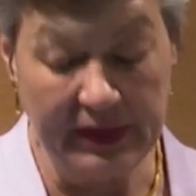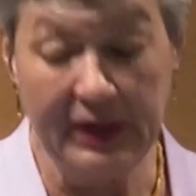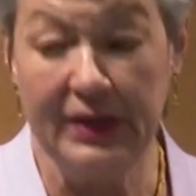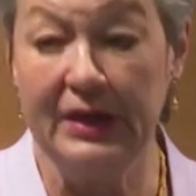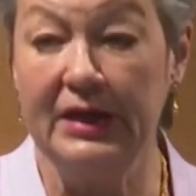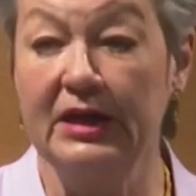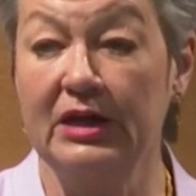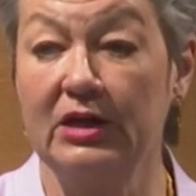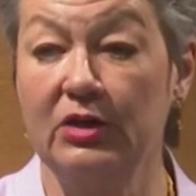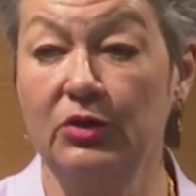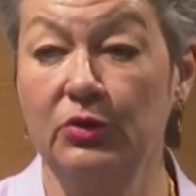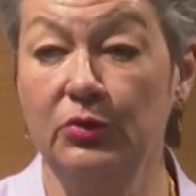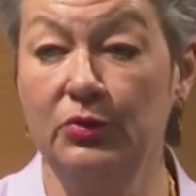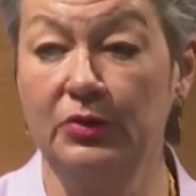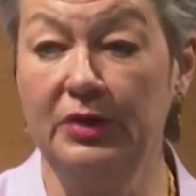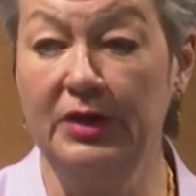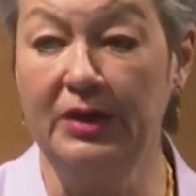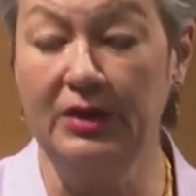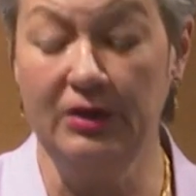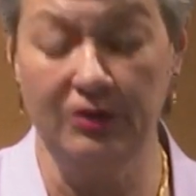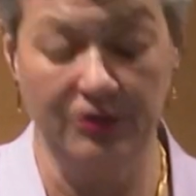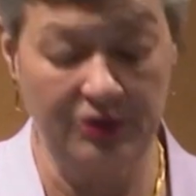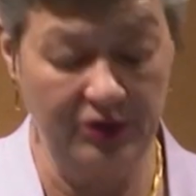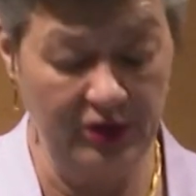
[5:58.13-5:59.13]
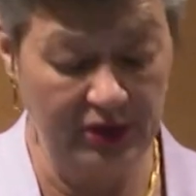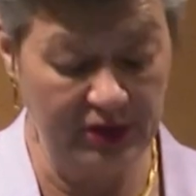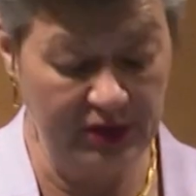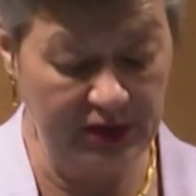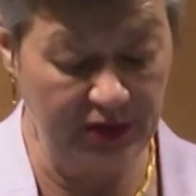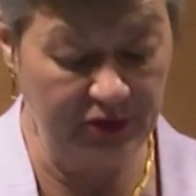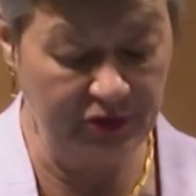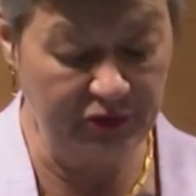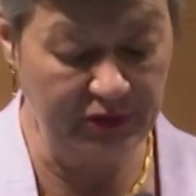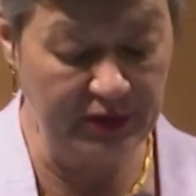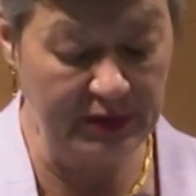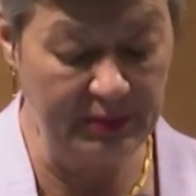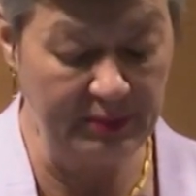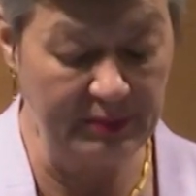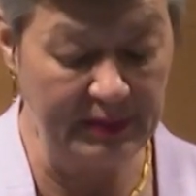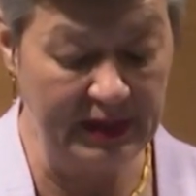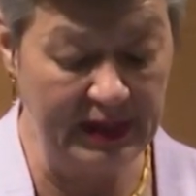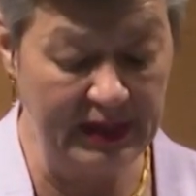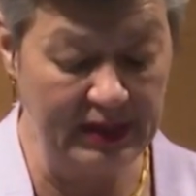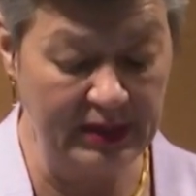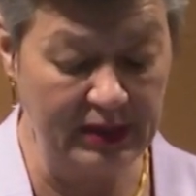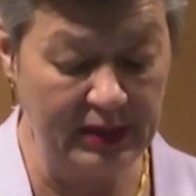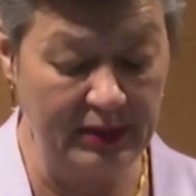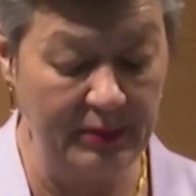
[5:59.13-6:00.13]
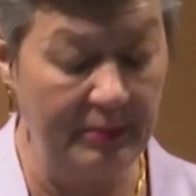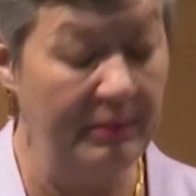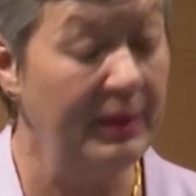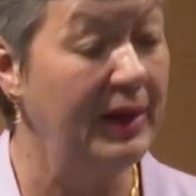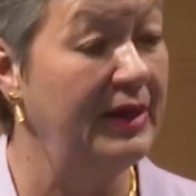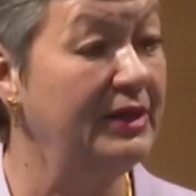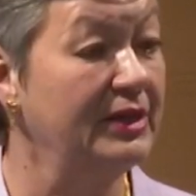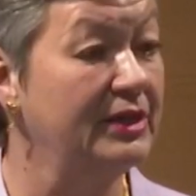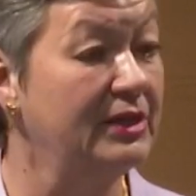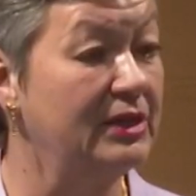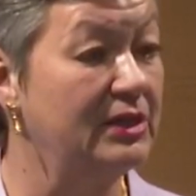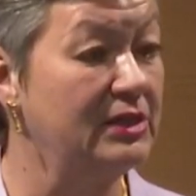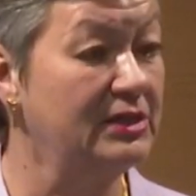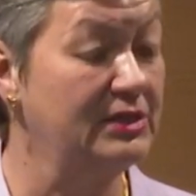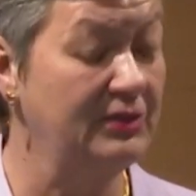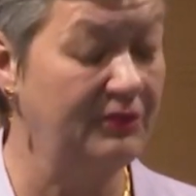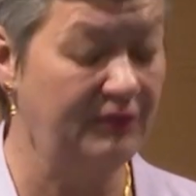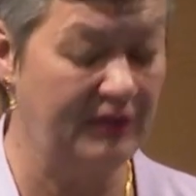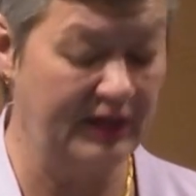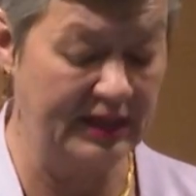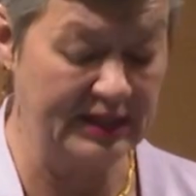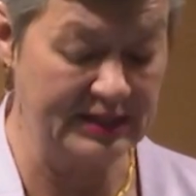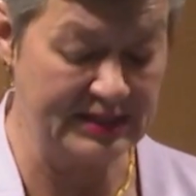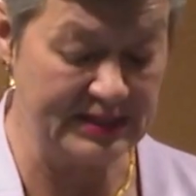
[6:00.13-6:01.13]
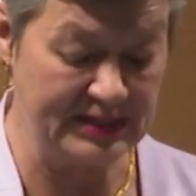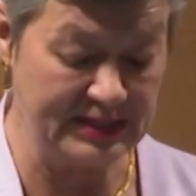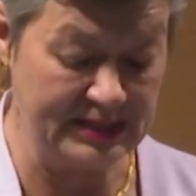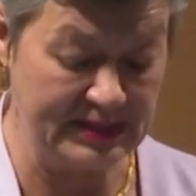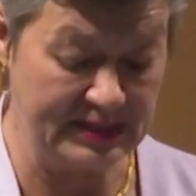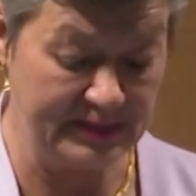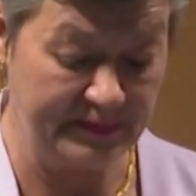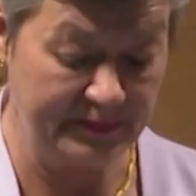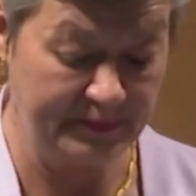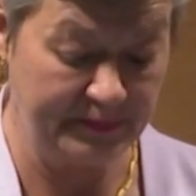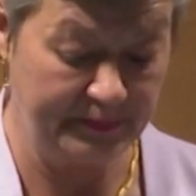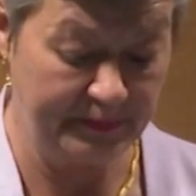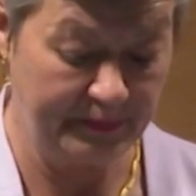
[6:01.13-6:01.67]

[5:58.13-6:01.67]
including 33 million medical devices.